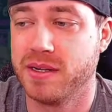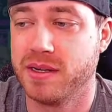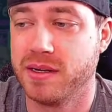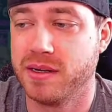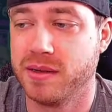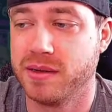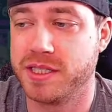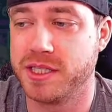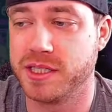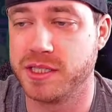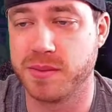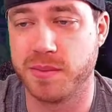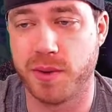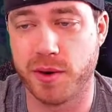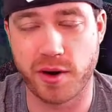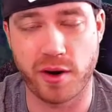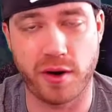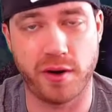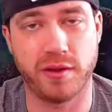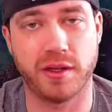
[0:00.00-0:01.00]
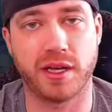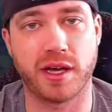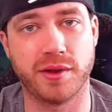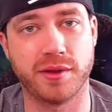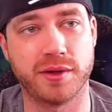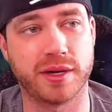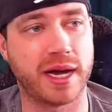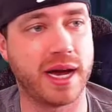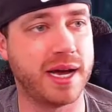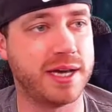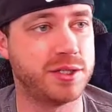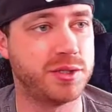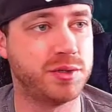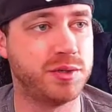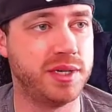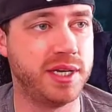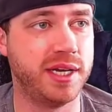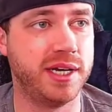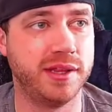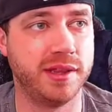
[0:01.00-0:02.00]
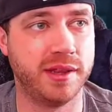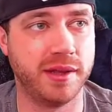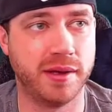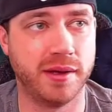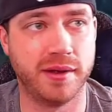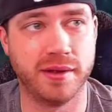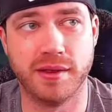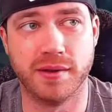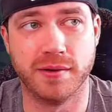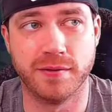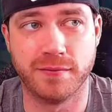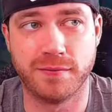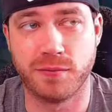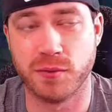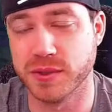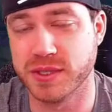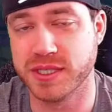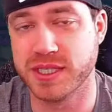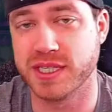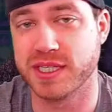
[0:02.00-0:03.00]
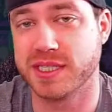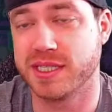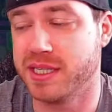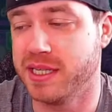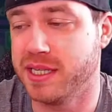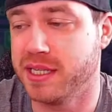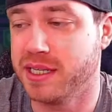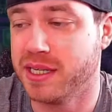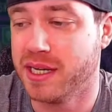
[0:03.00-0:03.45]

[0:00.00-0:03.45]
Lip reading: just to put her on like other guys who needed the full 16.